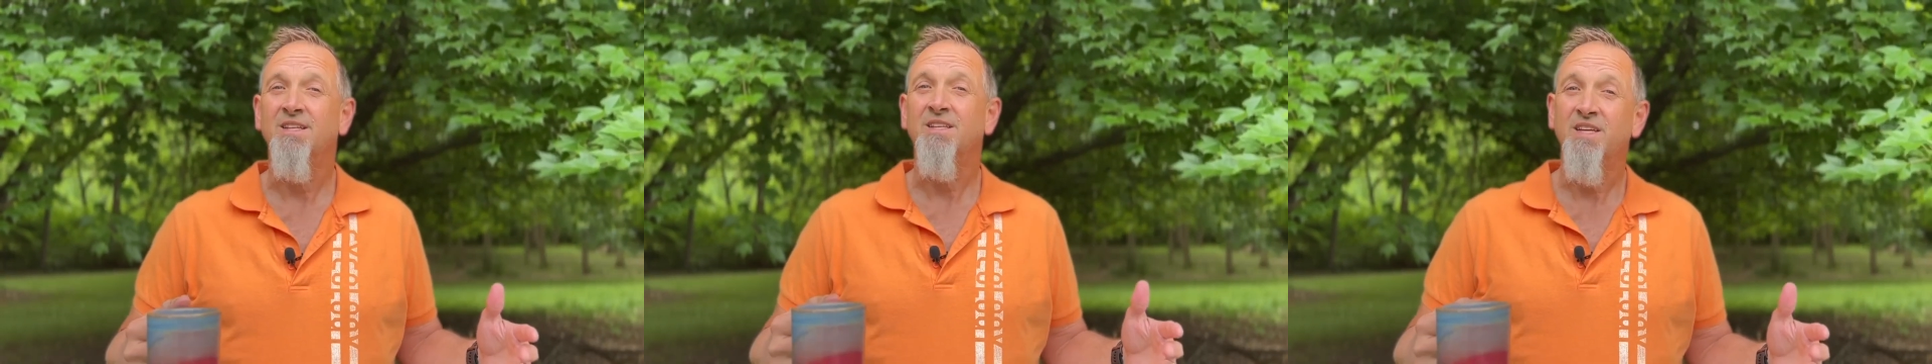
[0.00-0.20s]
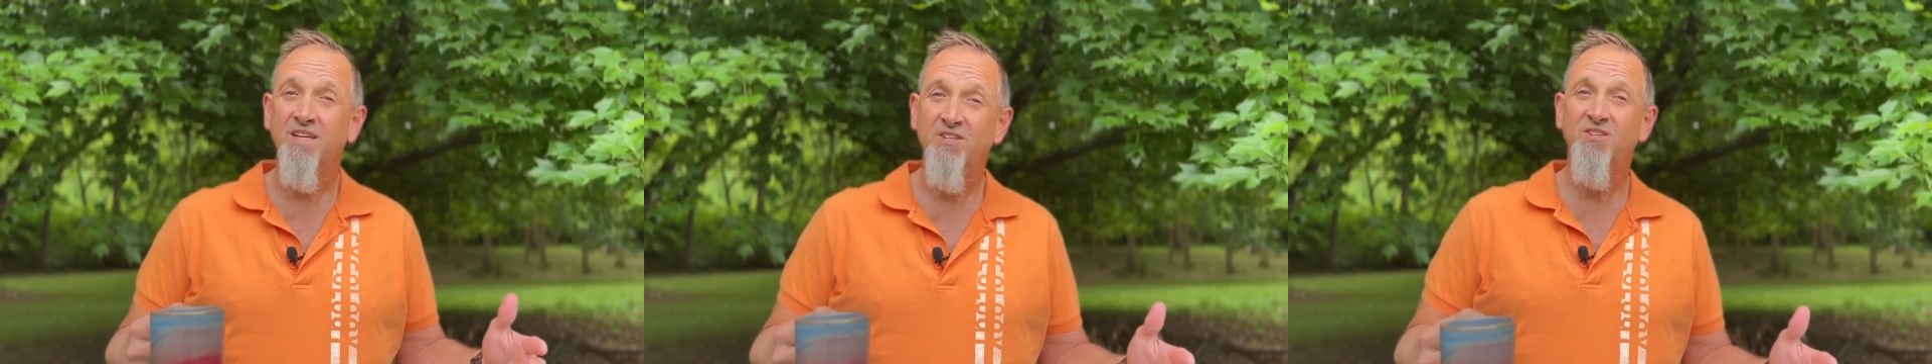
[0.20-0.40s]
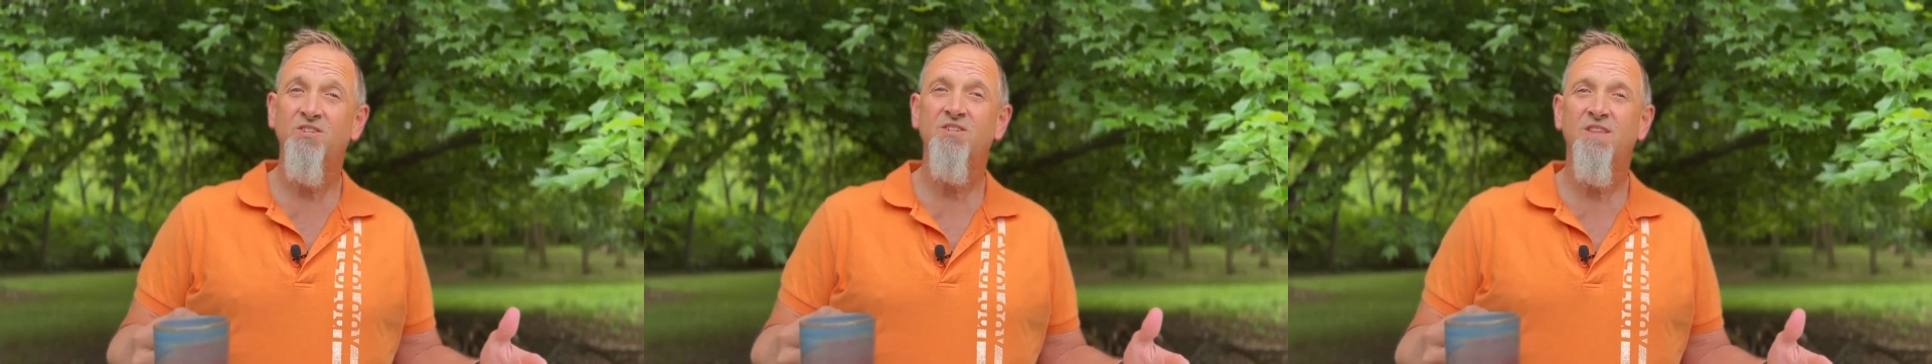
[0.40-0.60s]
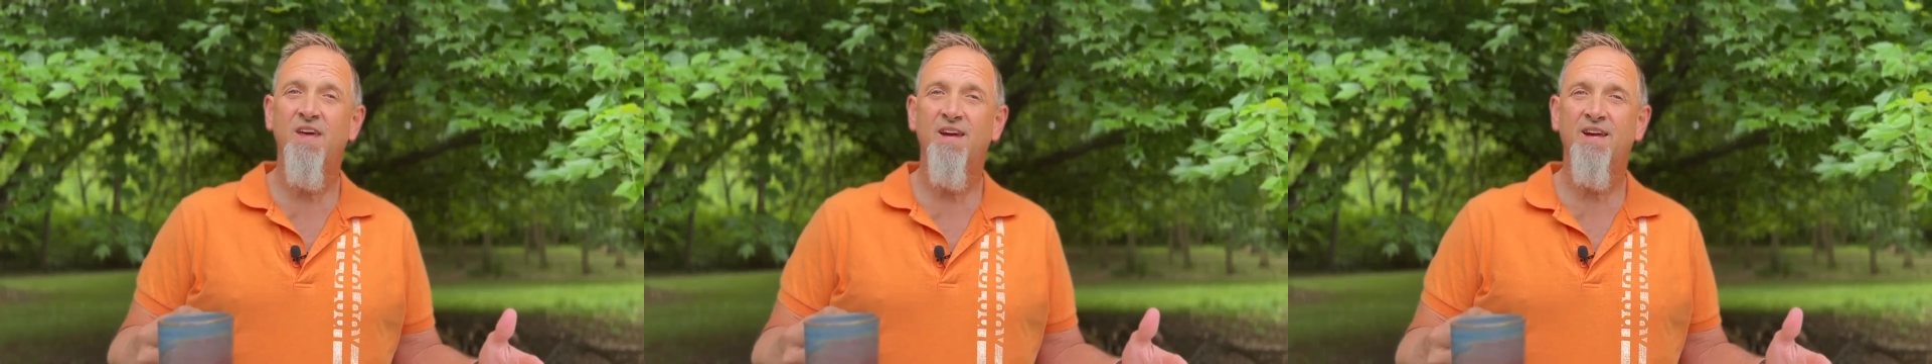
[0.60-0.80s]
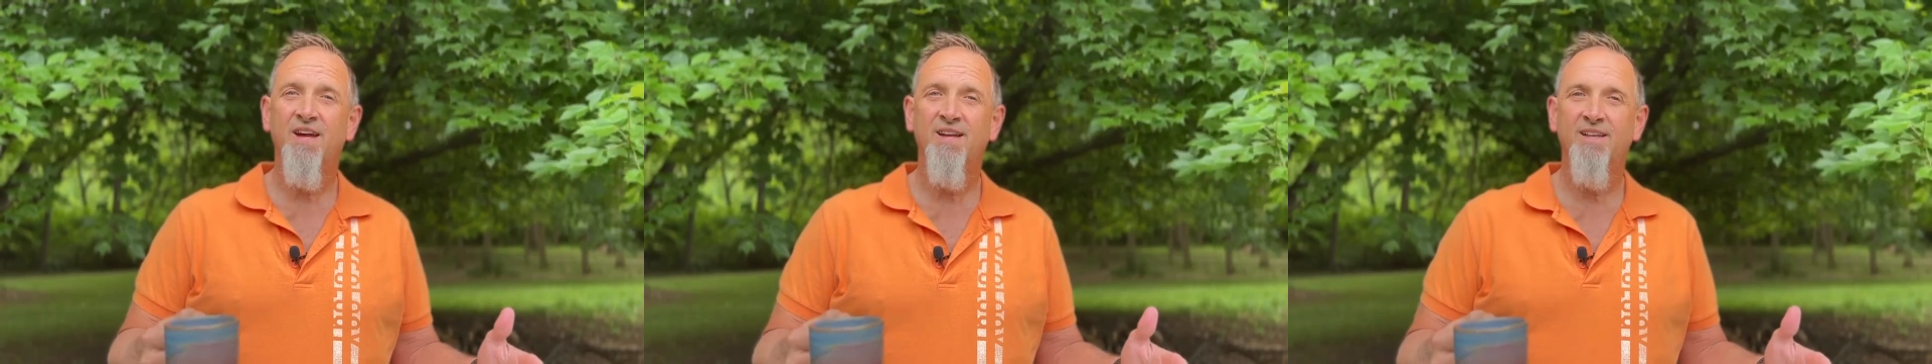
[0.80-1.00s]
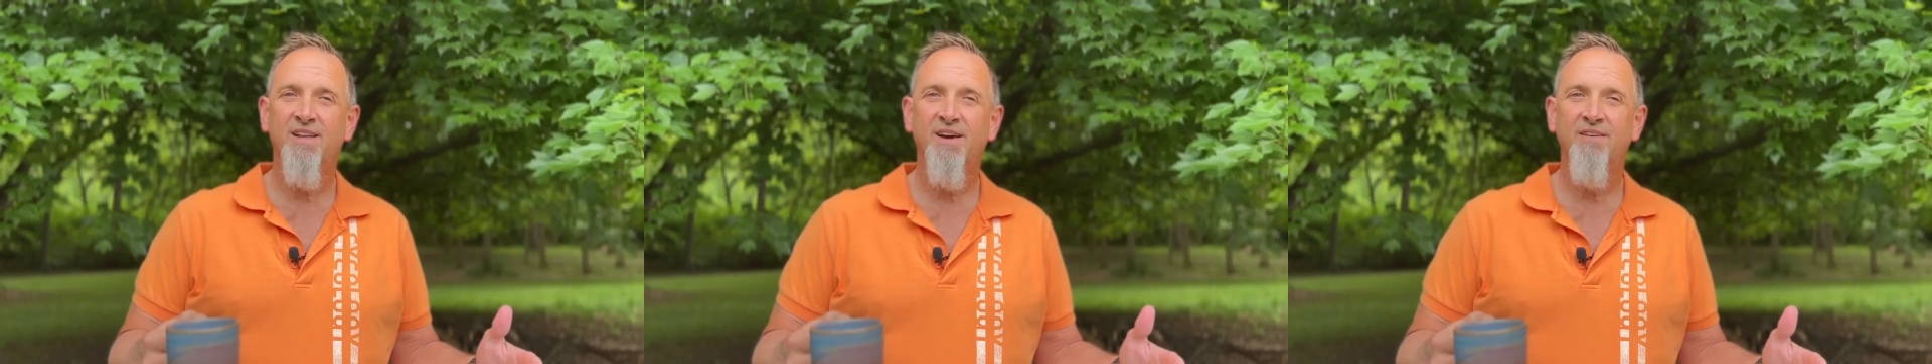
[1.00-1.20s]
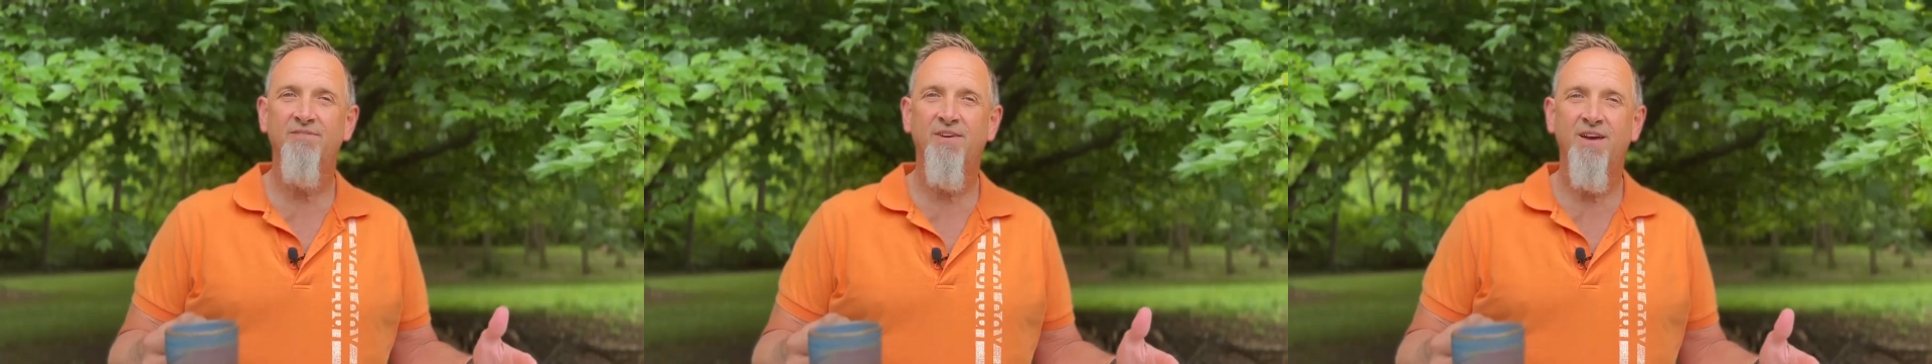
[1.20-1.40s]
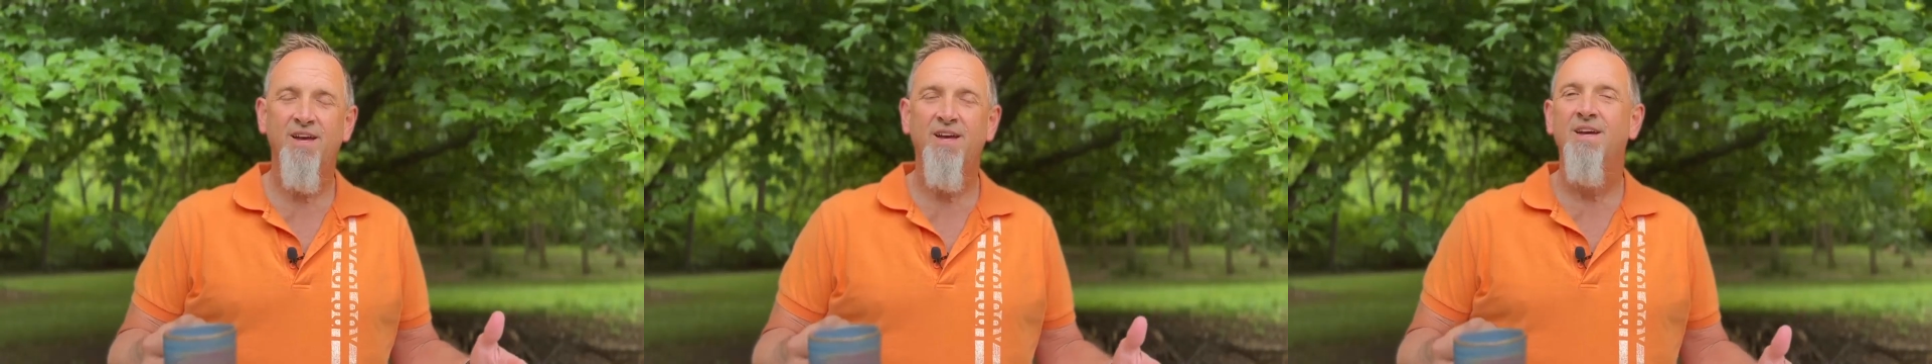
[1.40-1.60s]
leads you to that kind of life?